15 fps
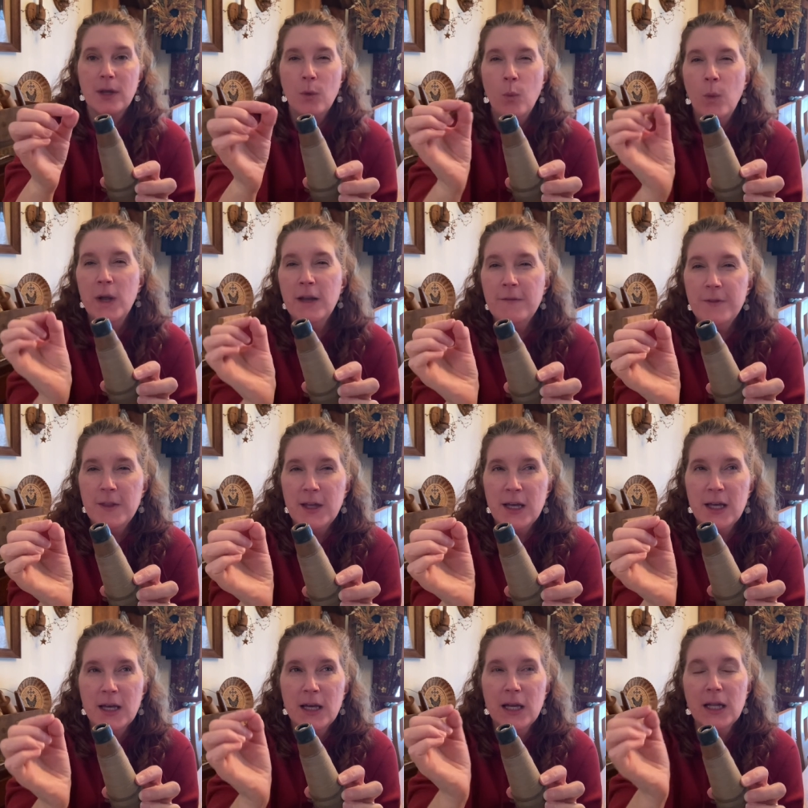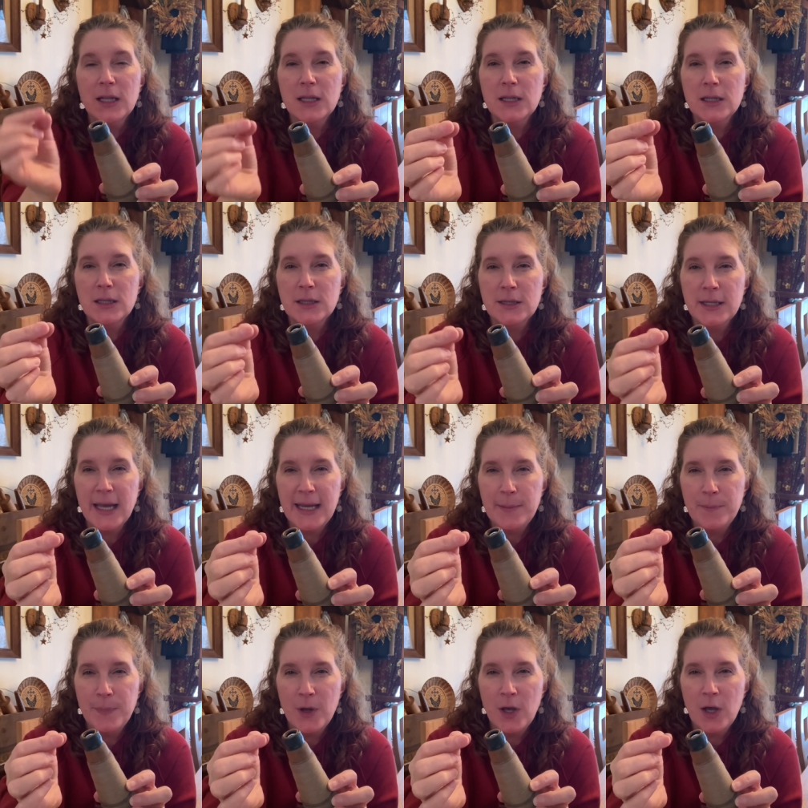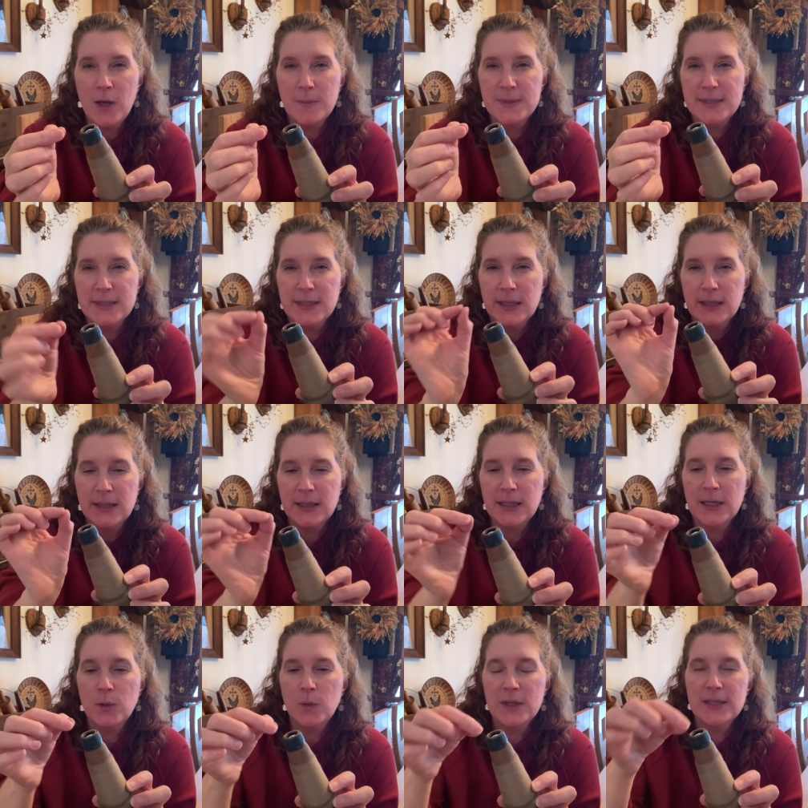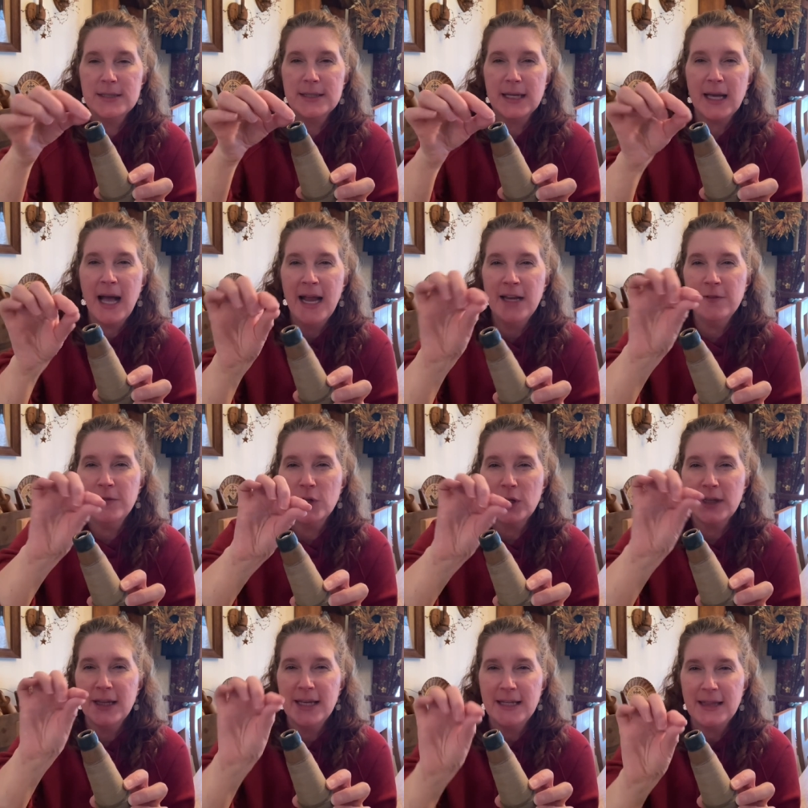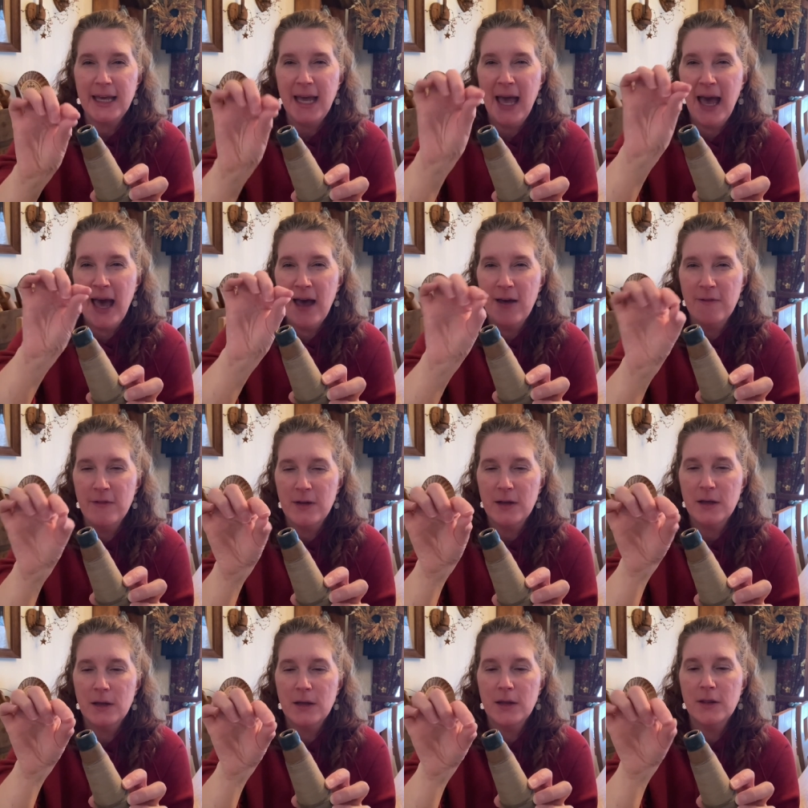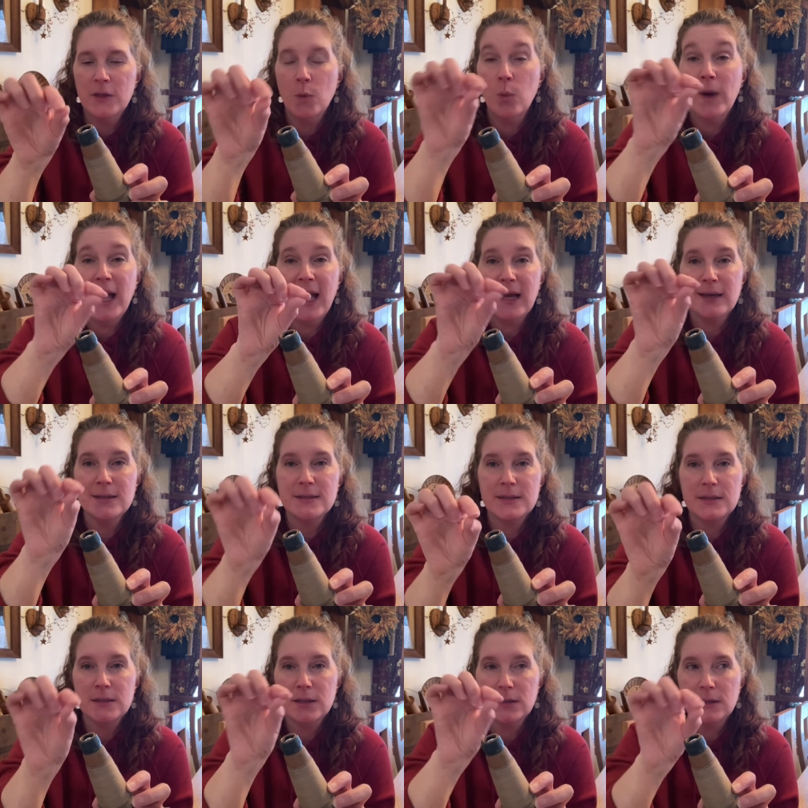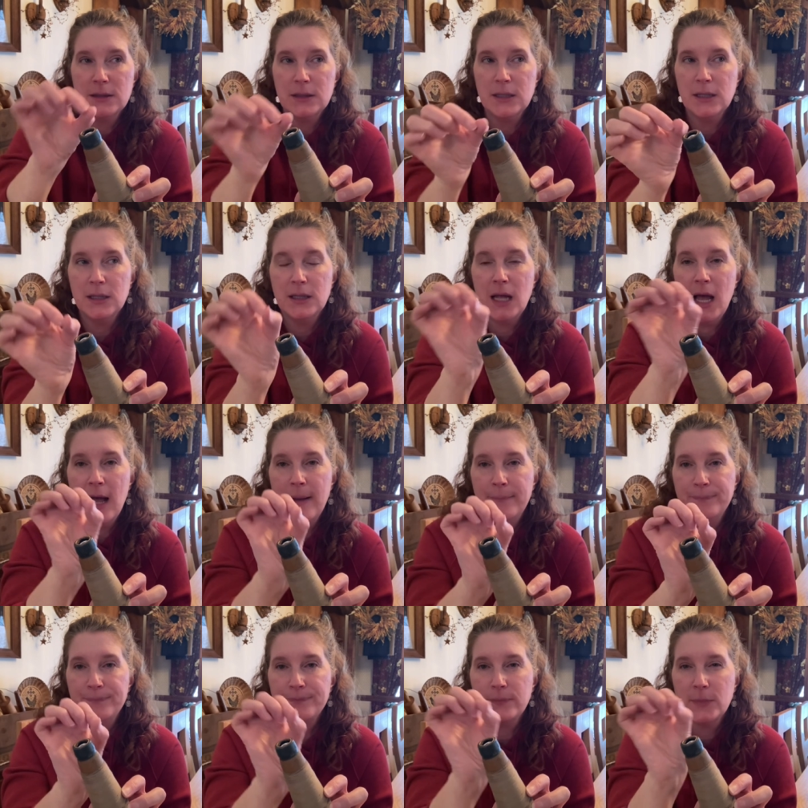one of the light bulbs, the little ones that kind of look like they have the wax little um,